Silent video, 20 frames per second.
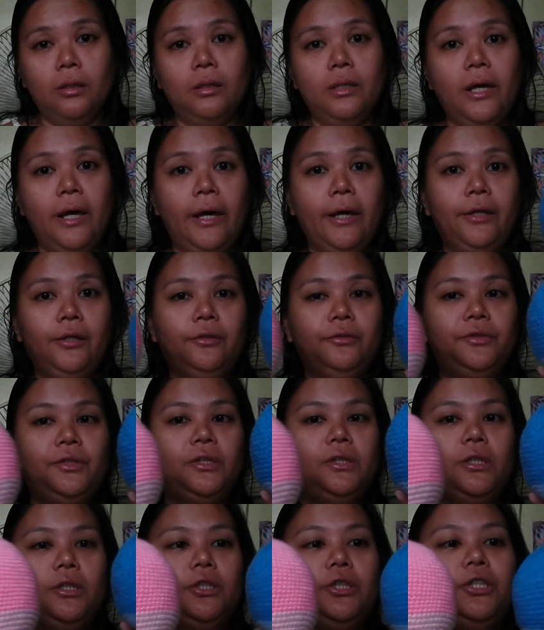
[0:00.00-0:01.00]
the head of
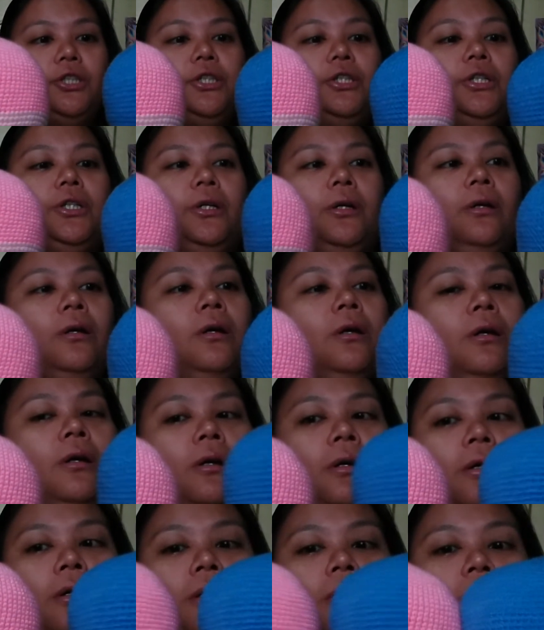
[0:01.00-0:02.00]
stitch.
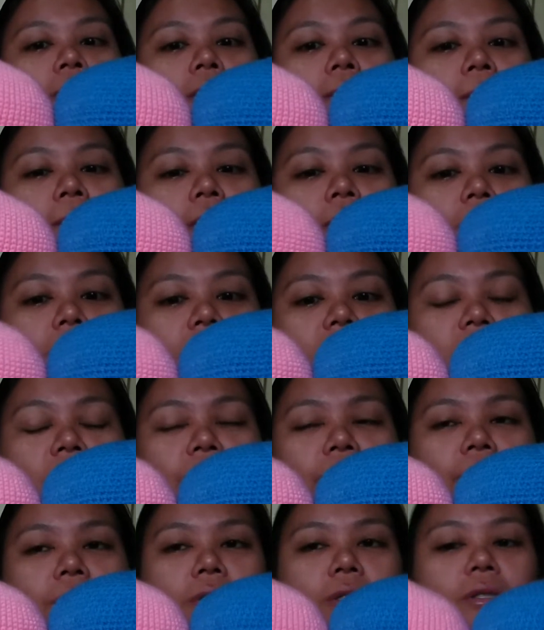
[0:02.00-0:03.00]
Because
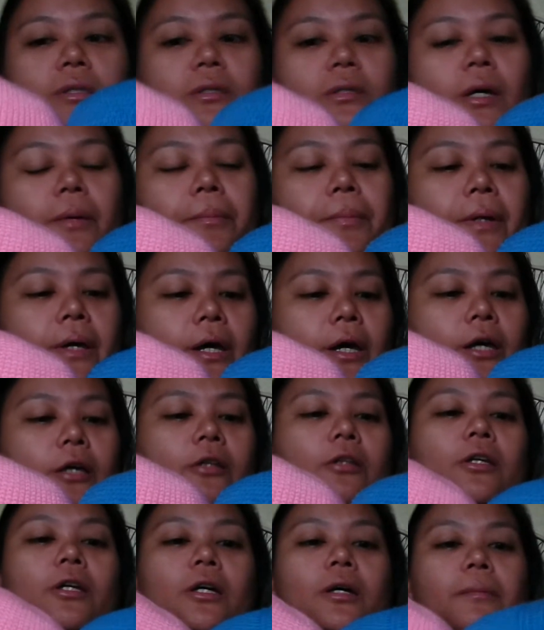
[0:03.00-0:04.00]
I was
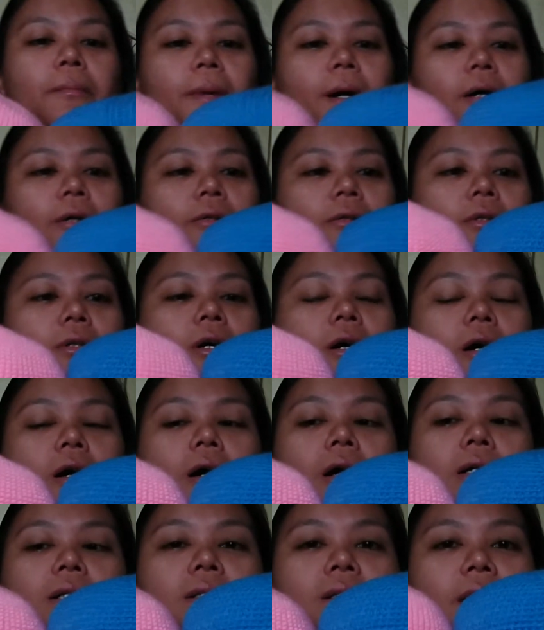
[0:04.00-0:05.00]
apprehending about
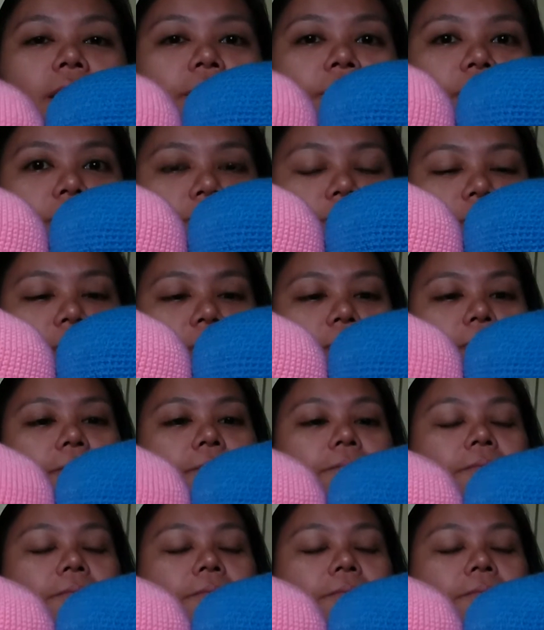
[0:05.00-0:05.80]
the size of it.